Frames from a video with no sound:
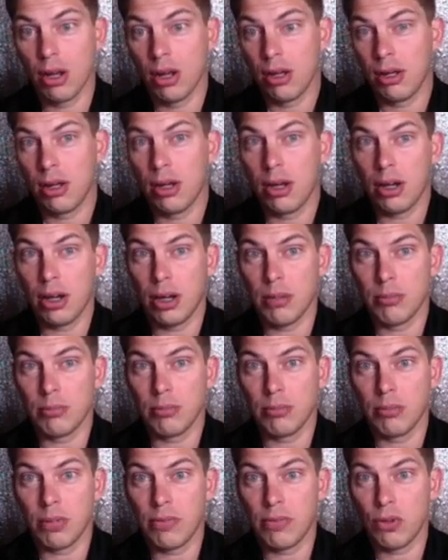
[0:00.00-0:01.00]

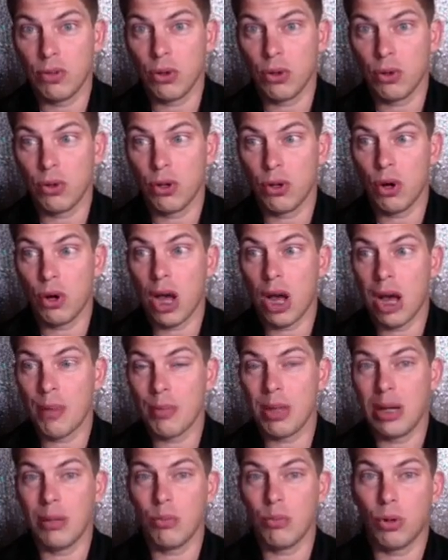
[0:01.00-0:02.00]
if you don't know how
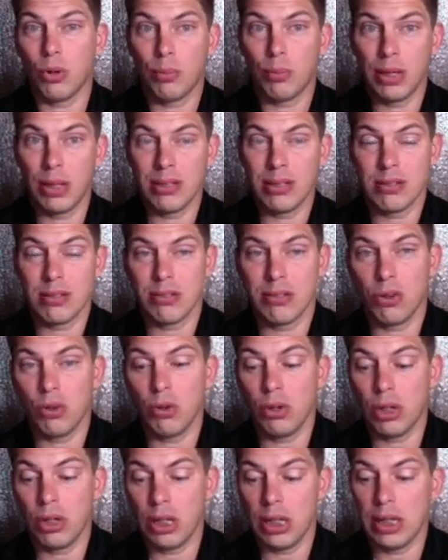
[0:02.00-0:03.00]
many more pieces you
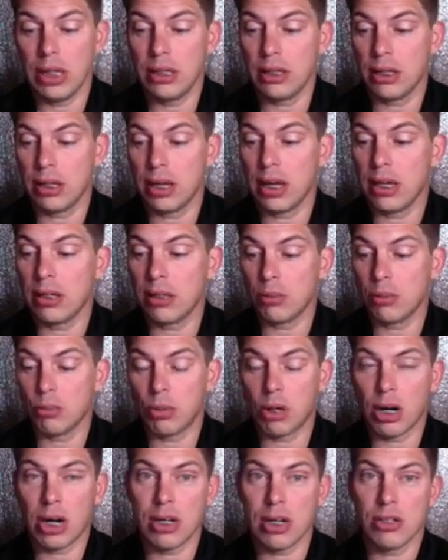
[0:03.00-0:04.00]
need to get to
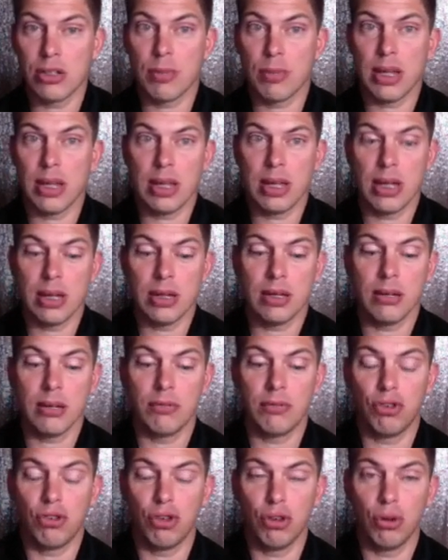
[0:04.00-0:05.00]
bronze by the end of
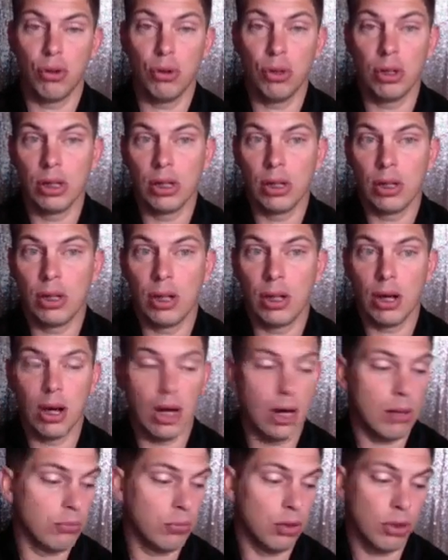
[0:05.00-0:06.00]
June.
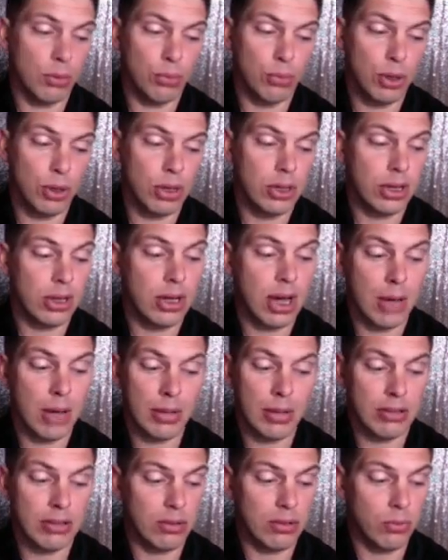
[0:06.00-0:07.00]
You can put in the
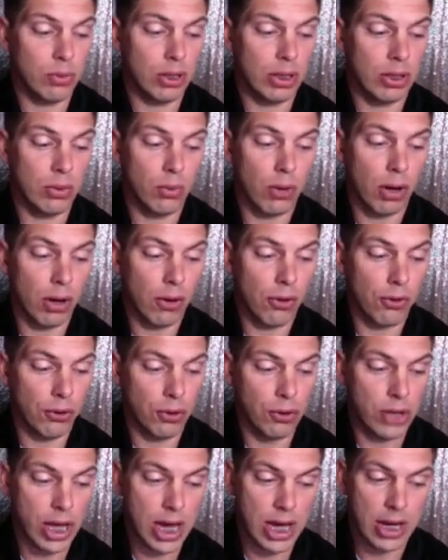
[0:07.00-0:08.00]
comments and we can walk through
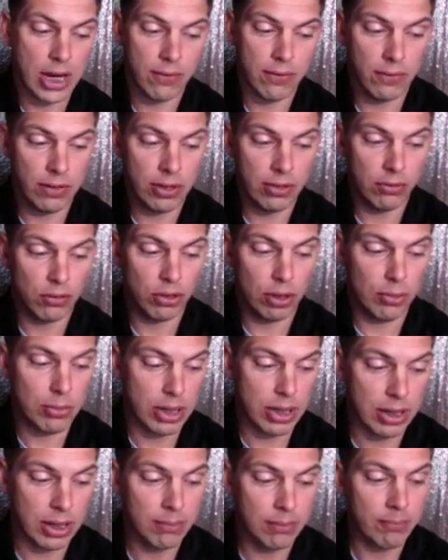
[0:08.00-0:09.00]
that if
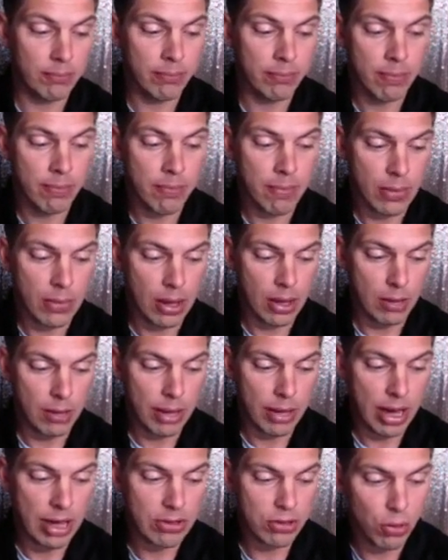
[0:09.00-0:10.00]
somebody
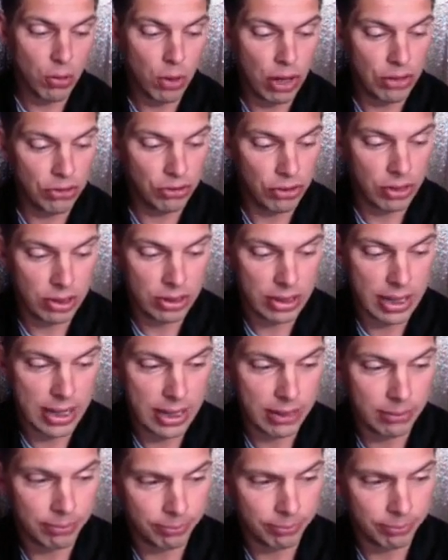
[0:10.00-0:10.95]
has a question on that.